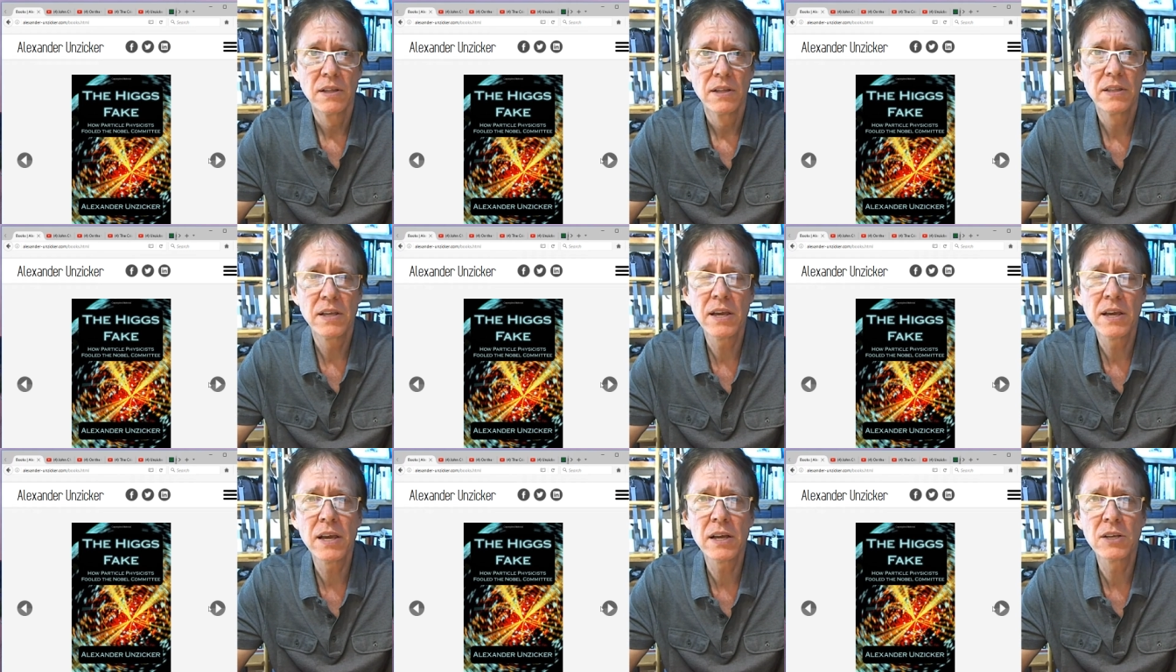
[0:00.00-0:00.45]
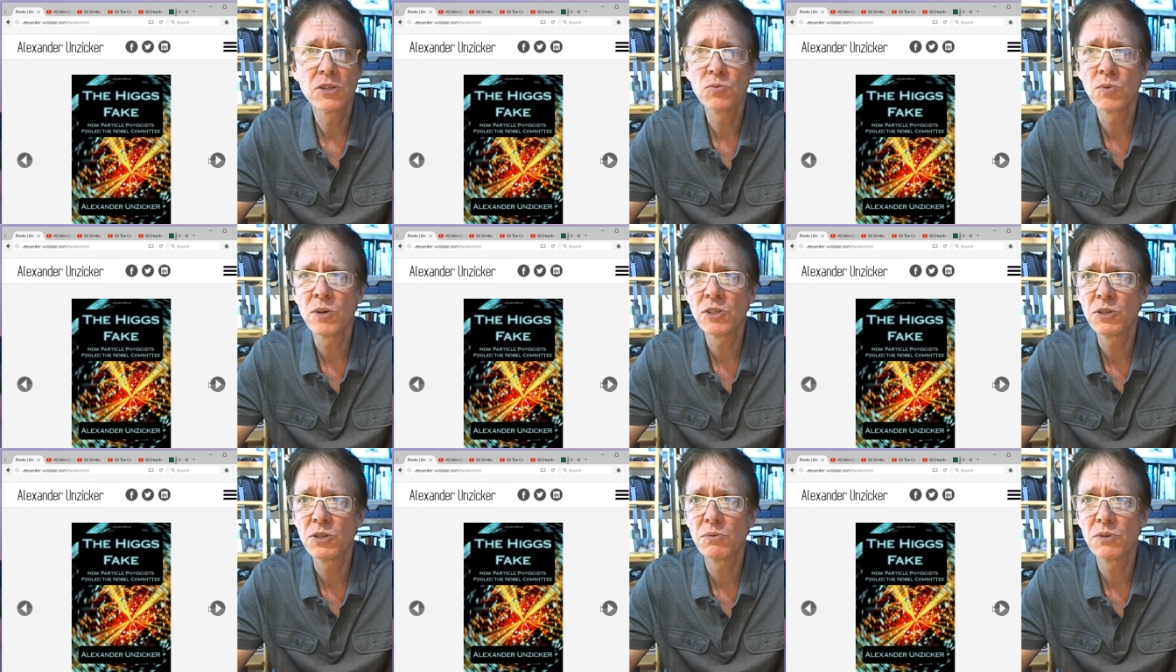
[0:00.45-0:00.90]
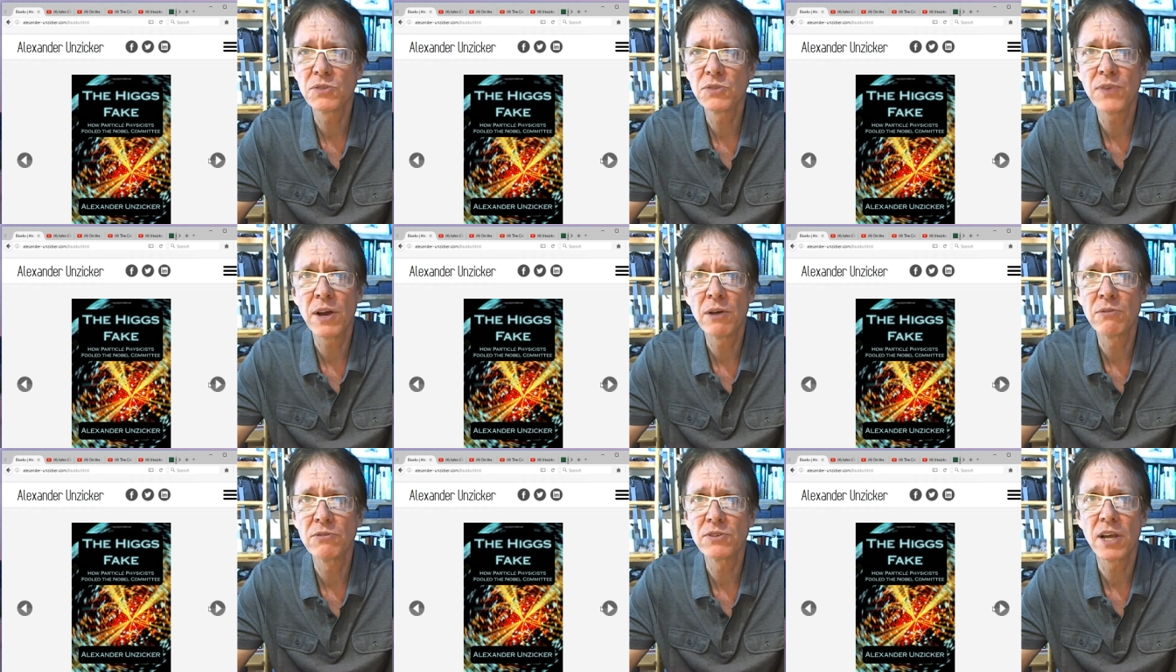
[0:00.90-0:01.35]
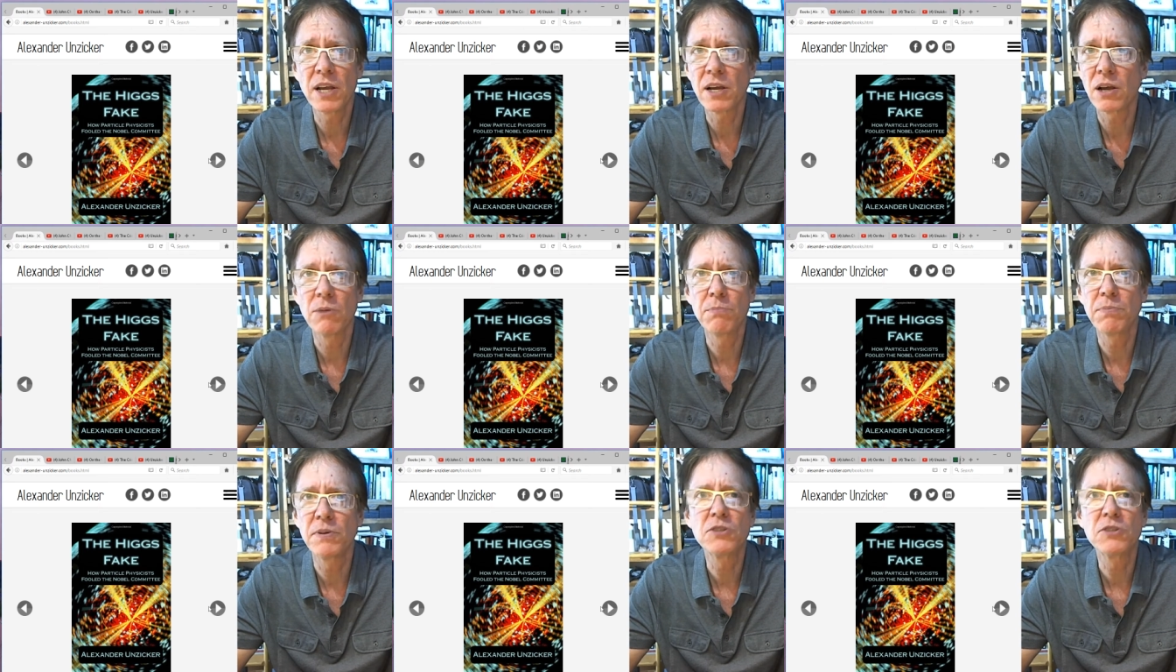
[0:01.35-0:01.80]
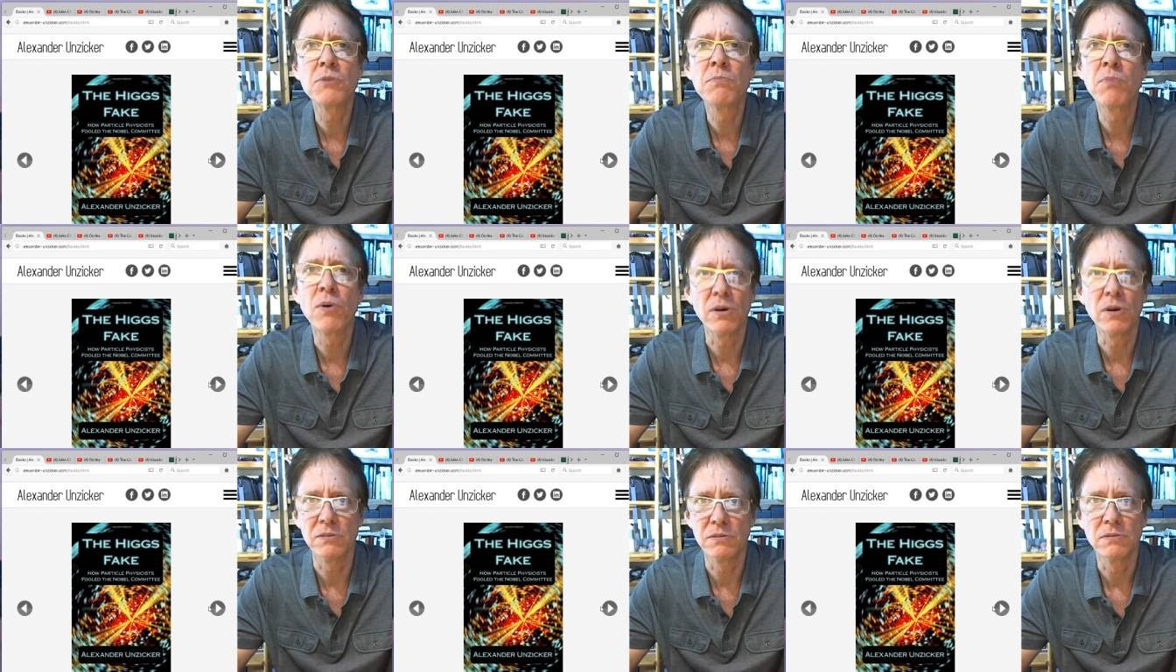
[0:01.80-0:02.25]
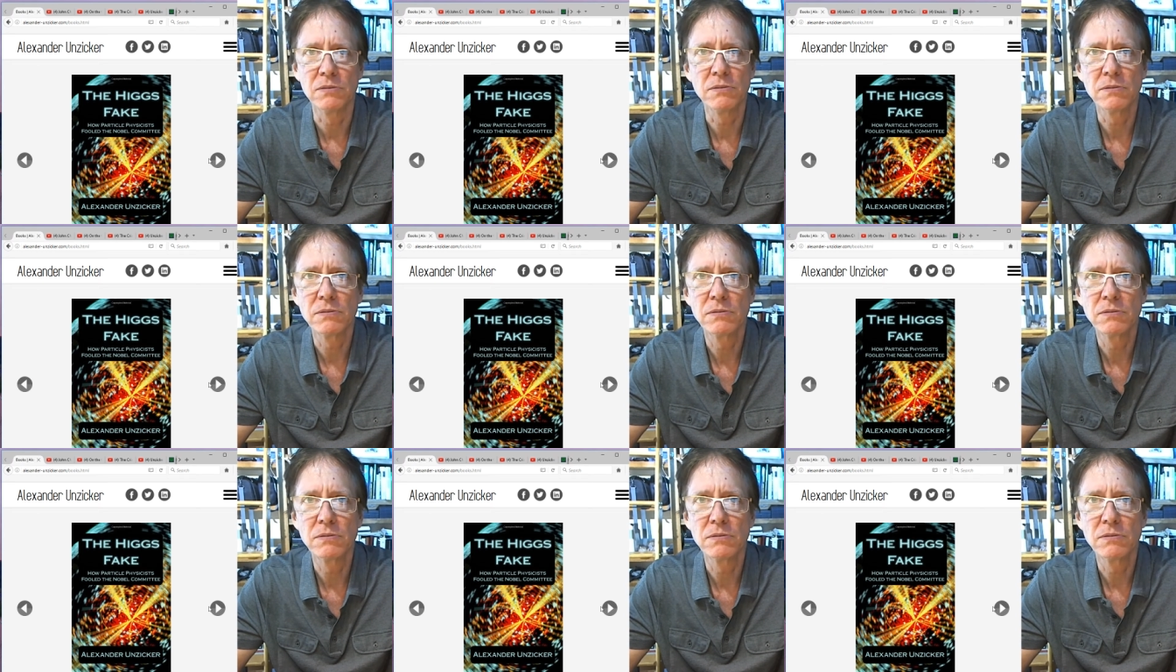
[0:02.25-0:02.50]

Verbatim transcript: The Higgs, once it was found, was like, oh, it's important.